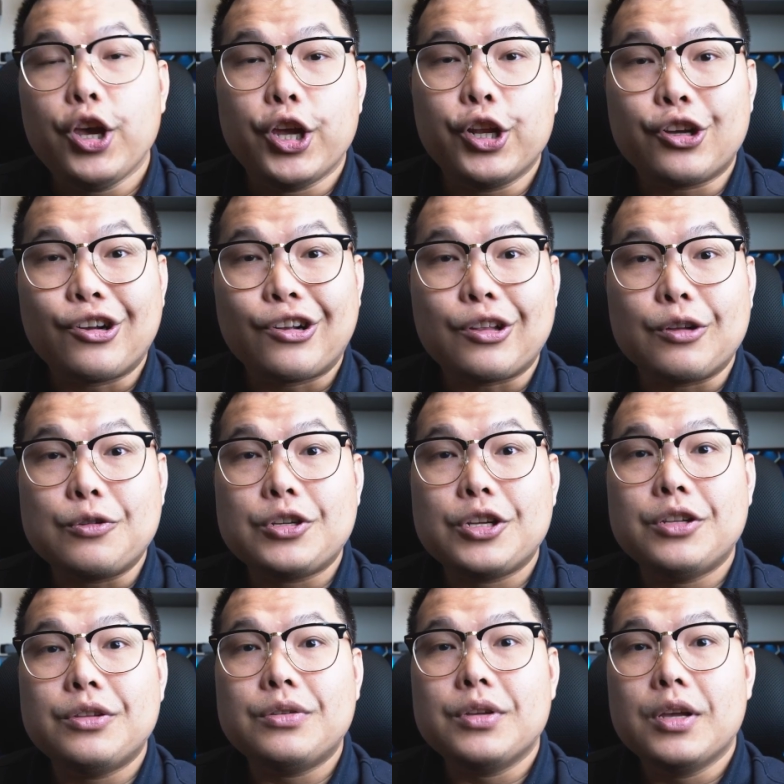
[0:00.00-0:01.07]
In
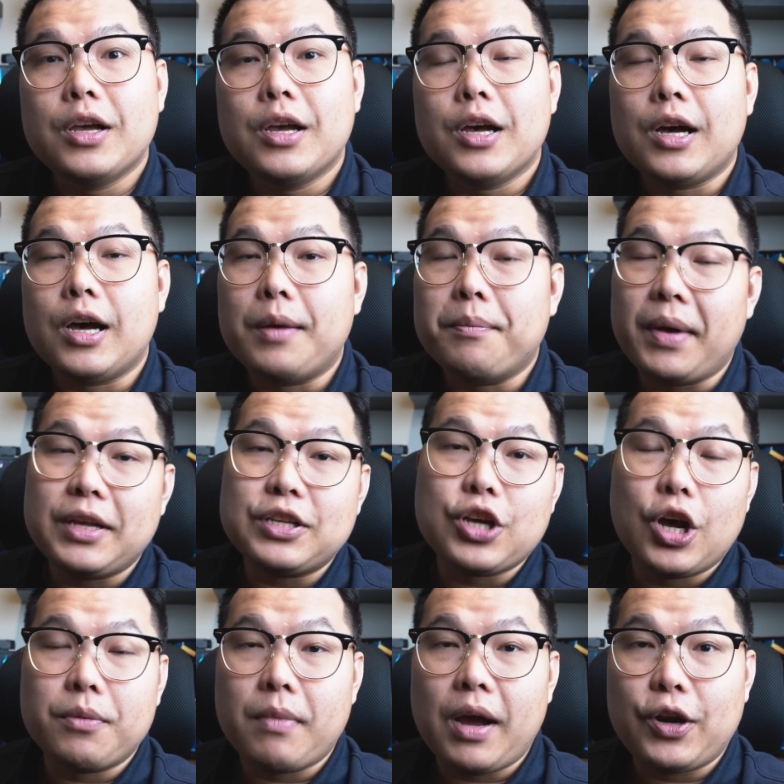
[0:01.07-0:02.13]
conclusions, based
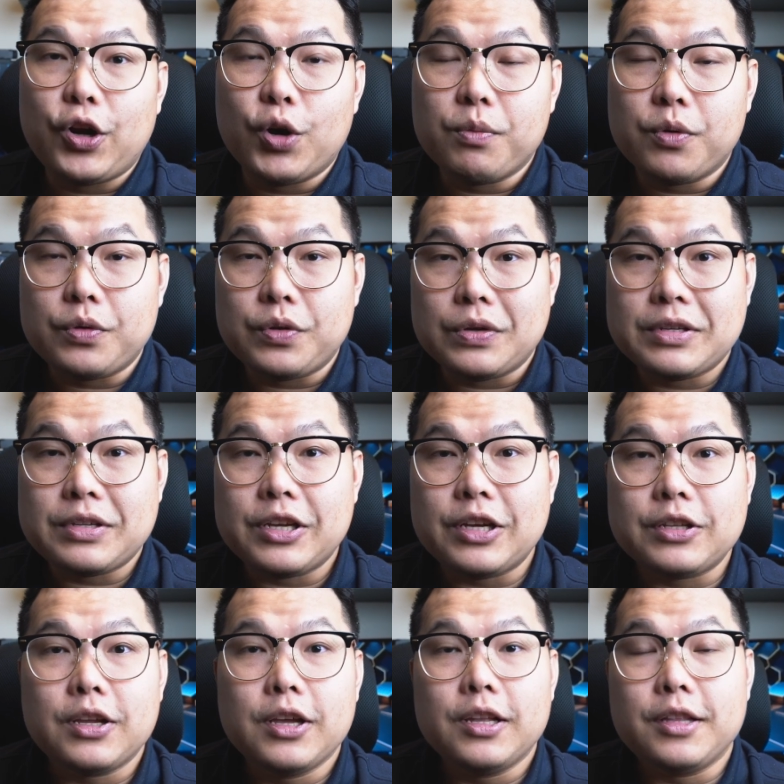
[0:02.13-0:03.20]
on my normal
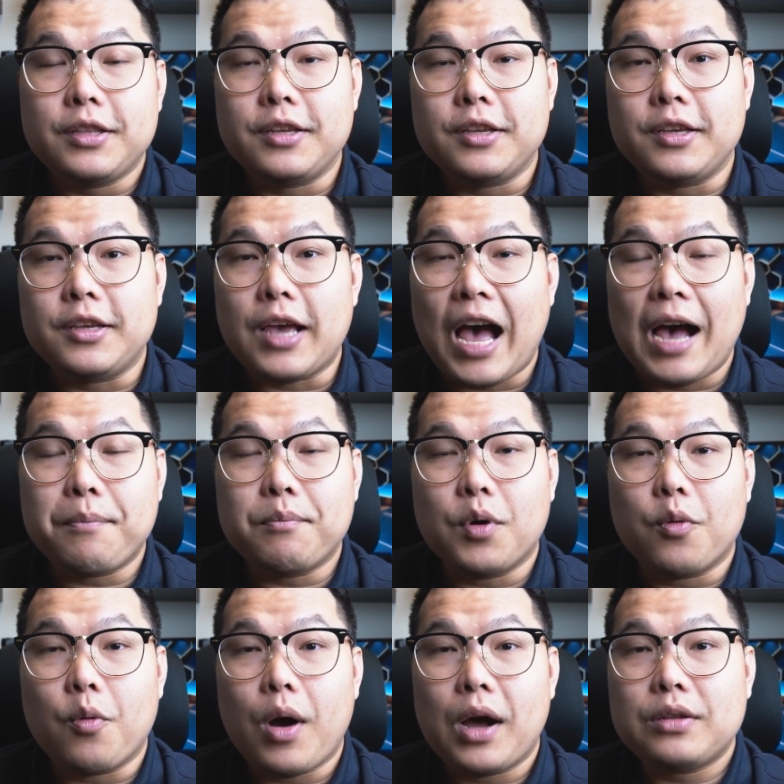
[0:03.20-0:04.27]
usage, the
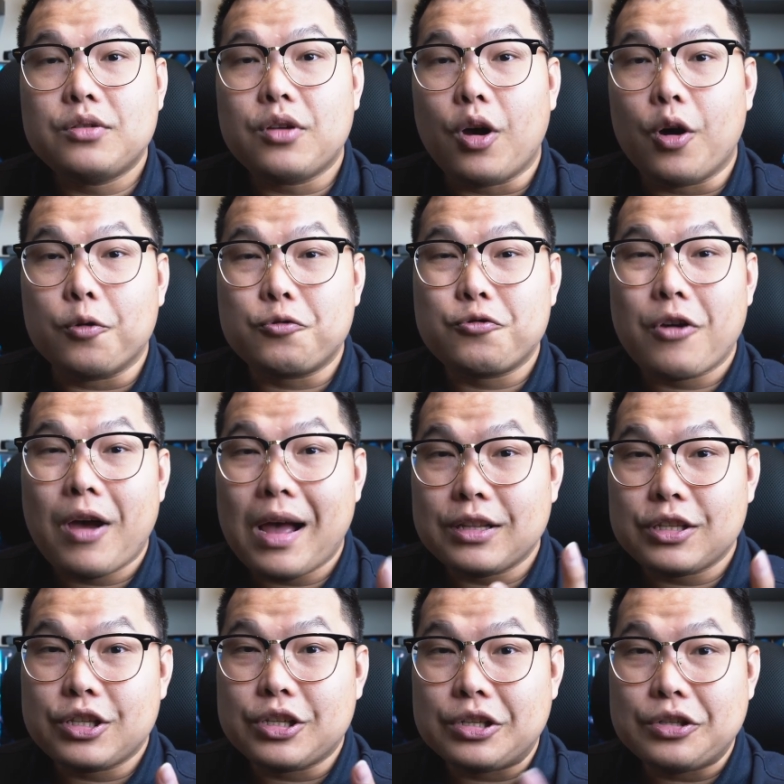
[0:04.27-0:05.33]
Apple Watch Ultra
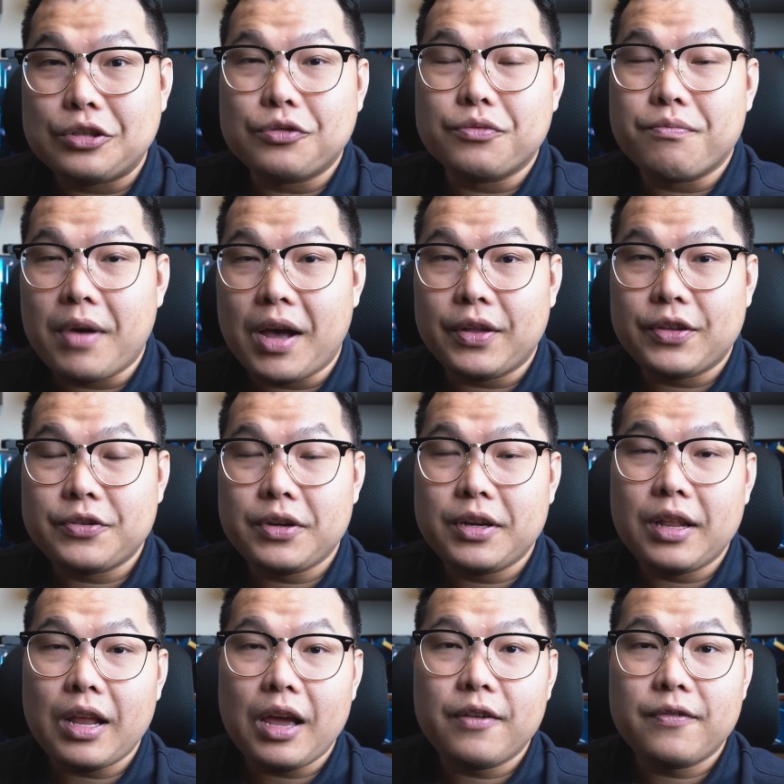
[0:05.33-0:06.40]
2 battery
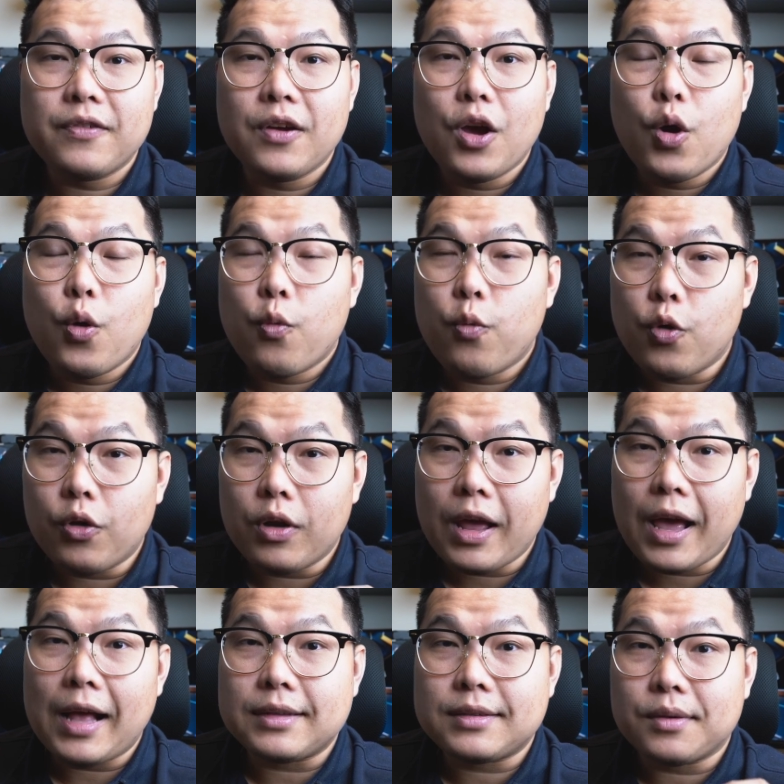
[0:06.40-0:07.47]
life will
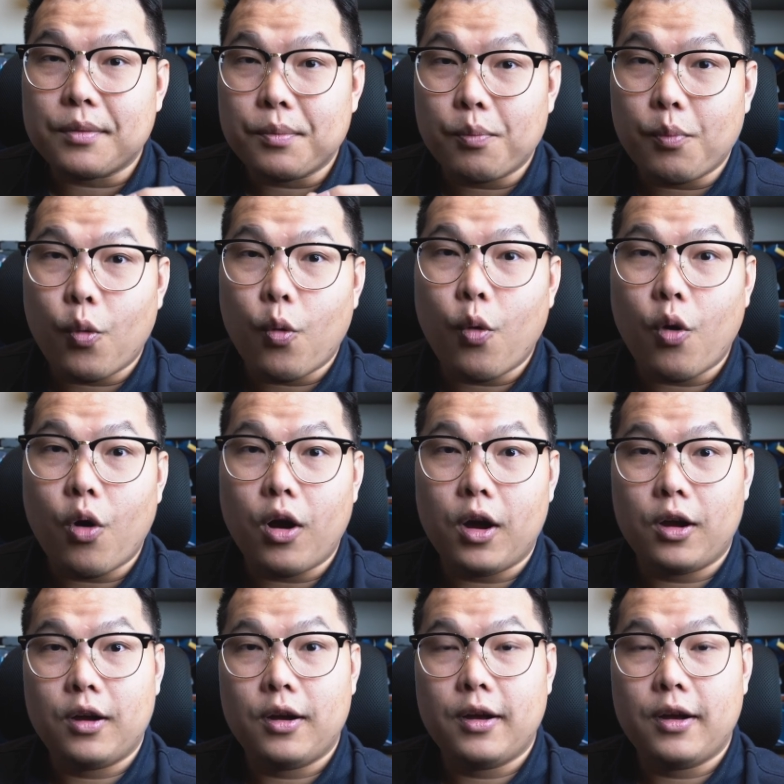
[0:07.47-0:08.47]
last more